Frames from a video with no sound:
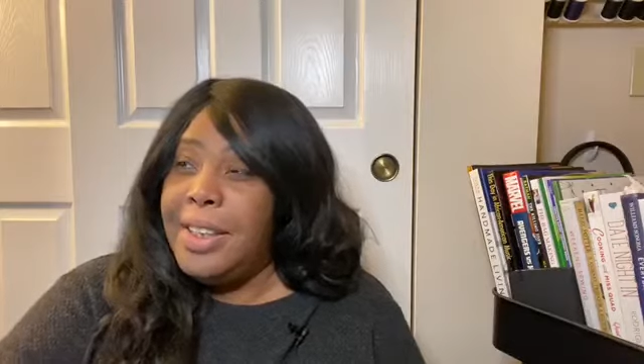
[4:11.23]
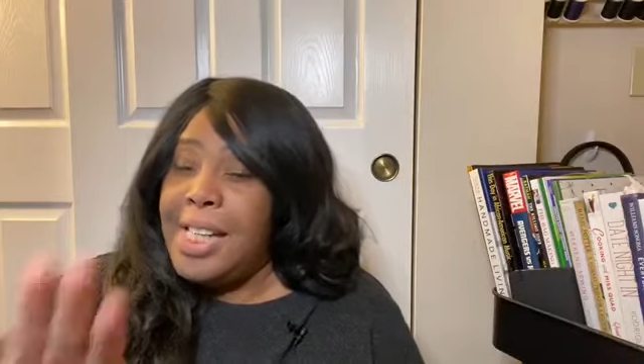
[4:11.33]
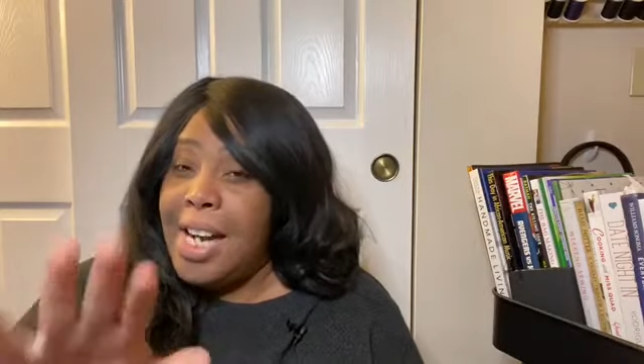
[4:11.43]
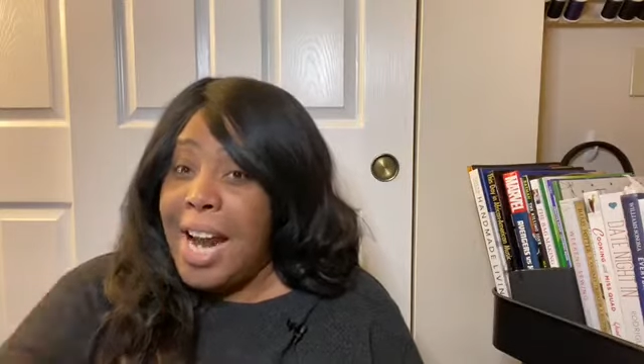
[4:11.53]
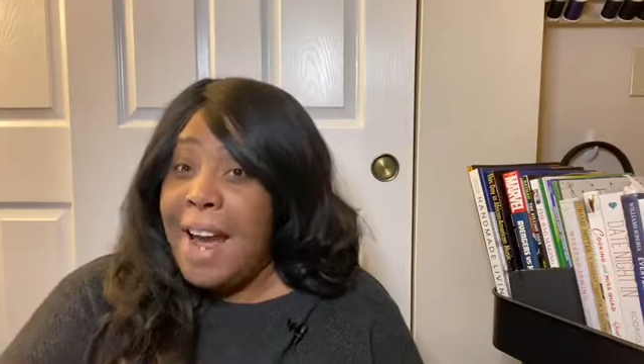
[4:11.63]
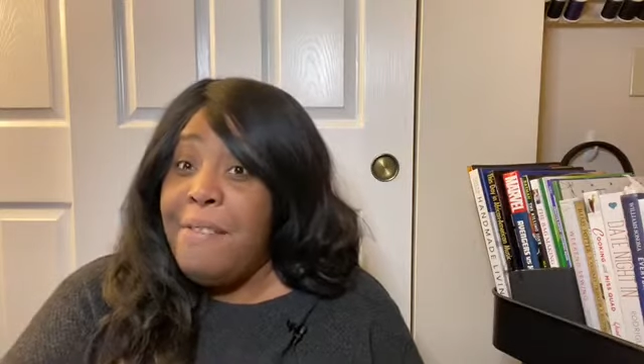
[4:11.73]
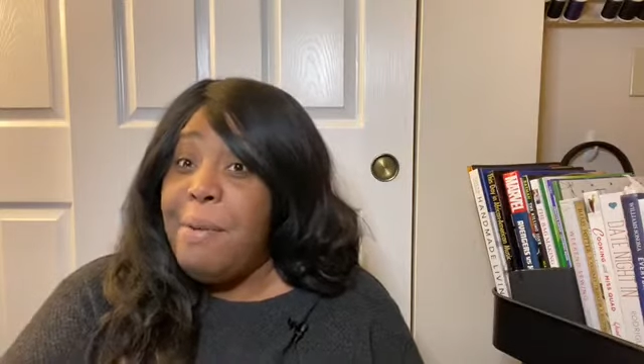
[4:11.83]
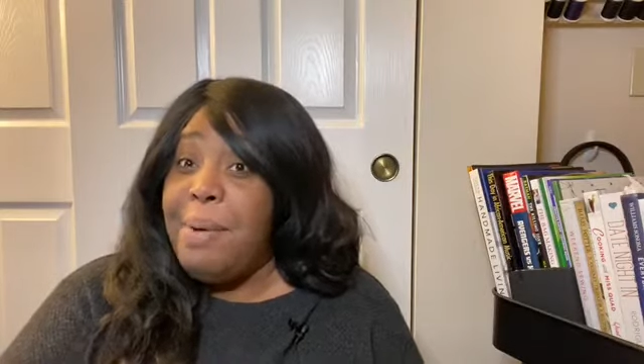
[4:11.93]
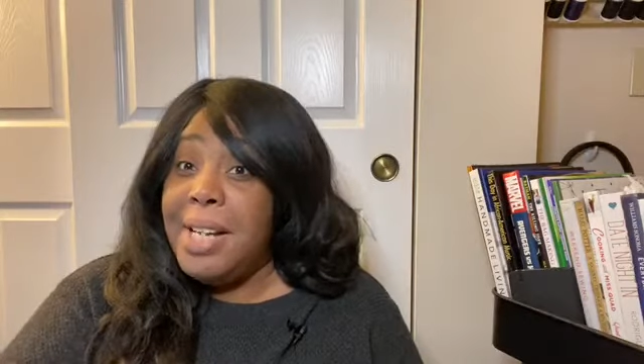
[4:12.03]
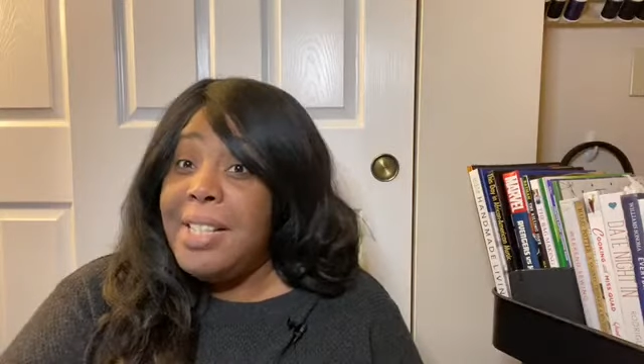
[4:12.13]
have the
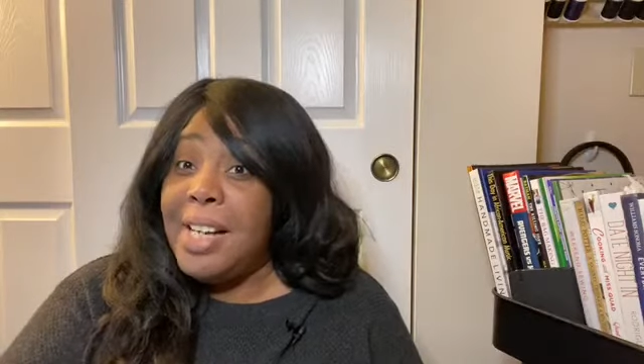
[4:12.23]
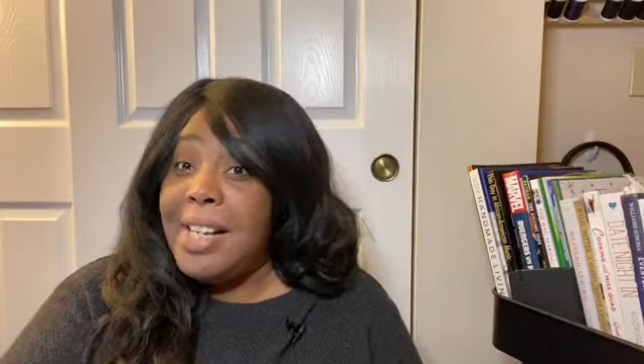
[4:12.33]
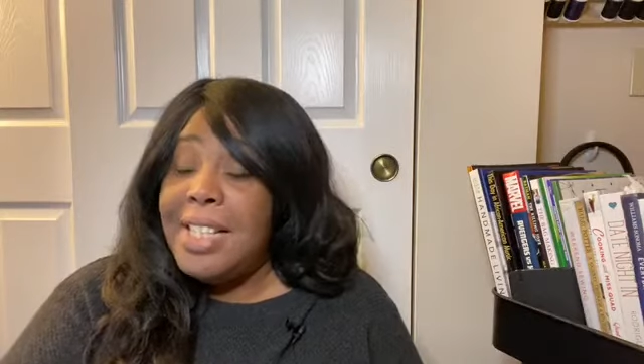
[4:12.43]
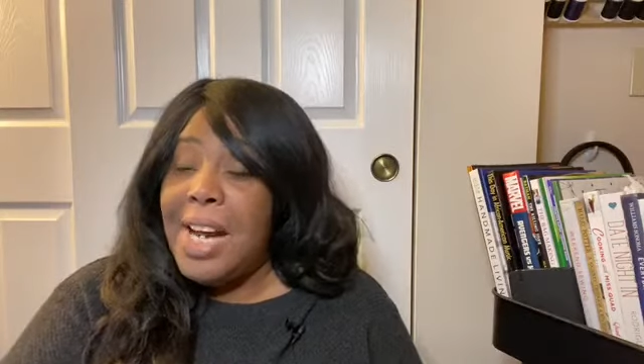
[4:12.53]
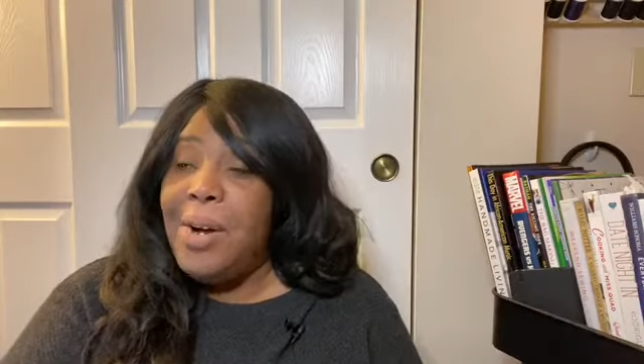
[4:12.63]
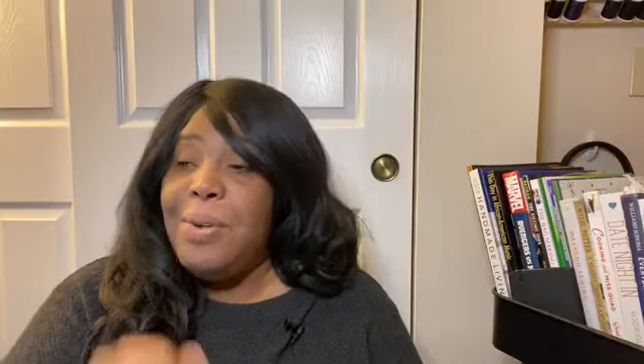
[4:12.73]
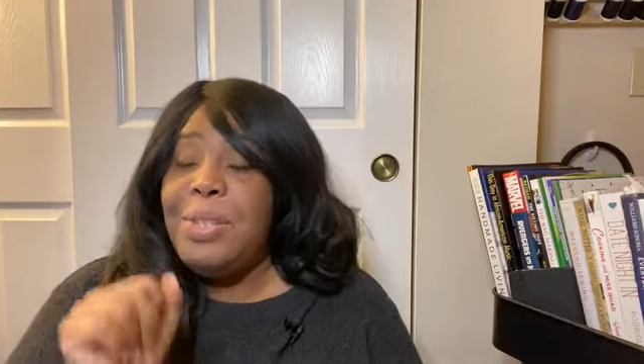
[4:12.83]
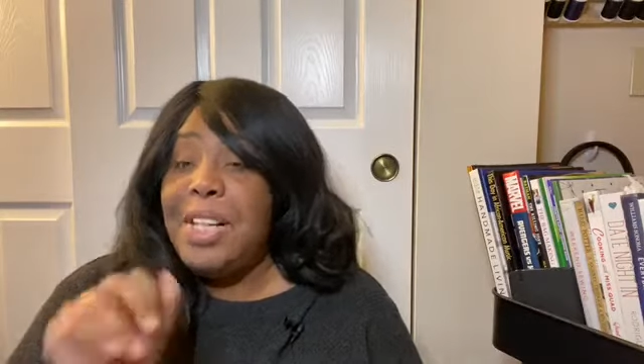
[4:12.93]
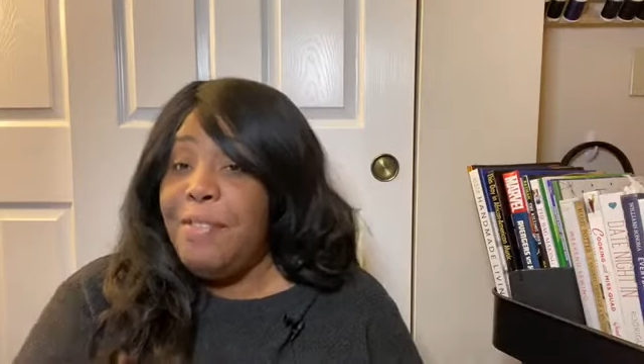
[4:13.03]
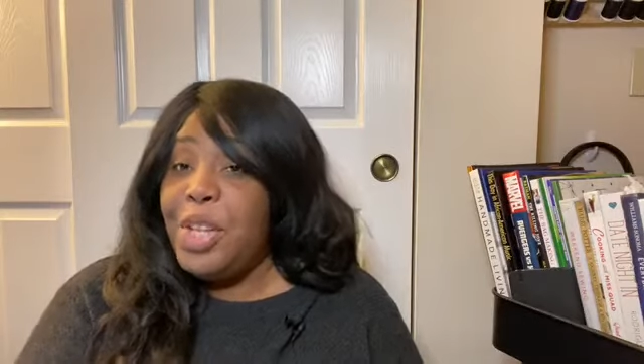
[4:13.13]
best hand
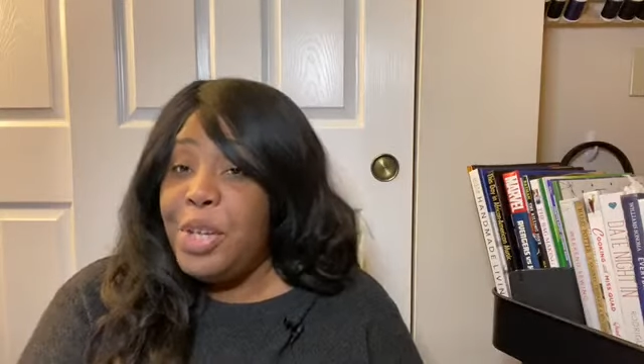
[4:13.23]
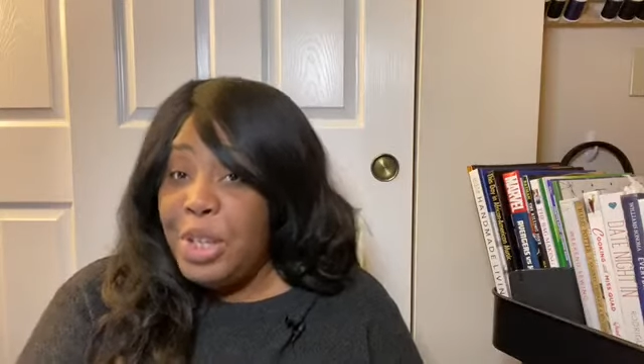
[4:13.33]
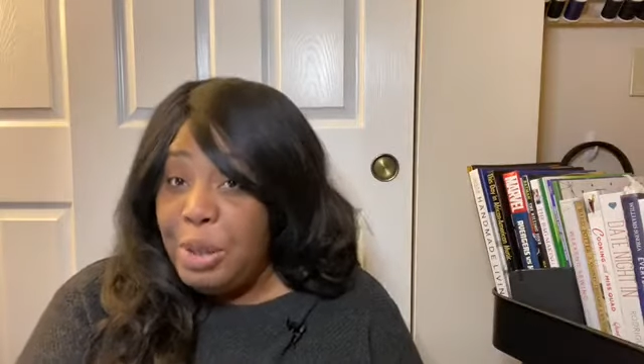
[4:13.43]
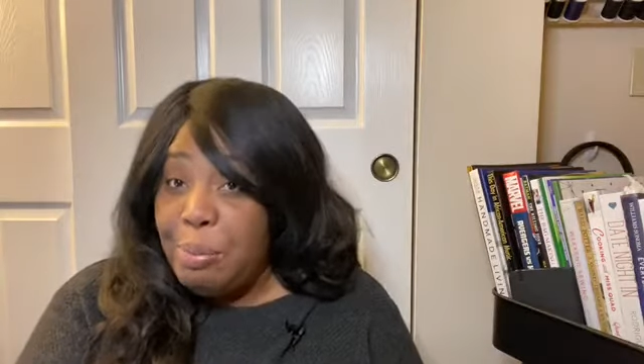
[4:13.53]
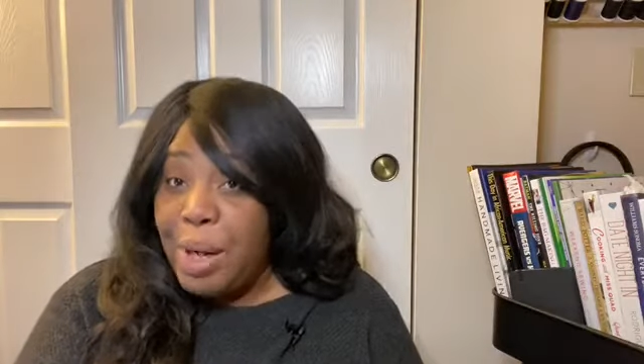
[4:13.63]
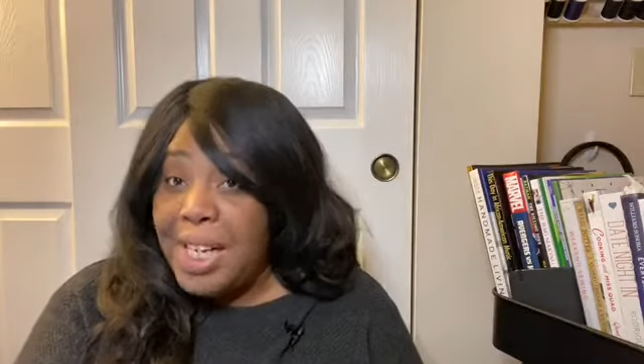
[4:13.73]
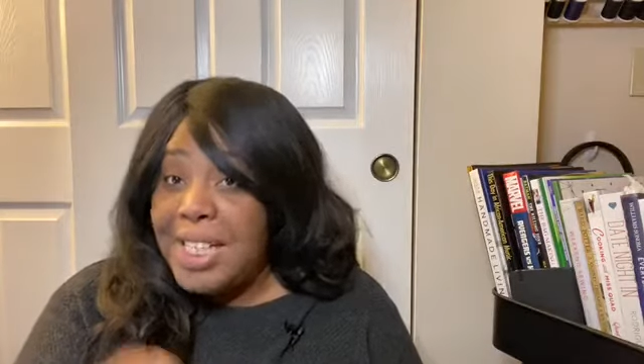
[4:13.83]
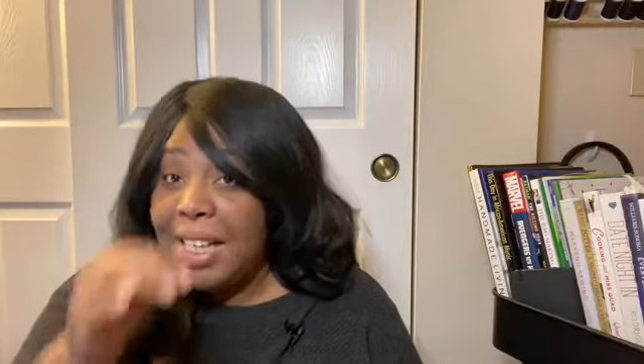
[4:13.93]
towels, even though they're a little pricey,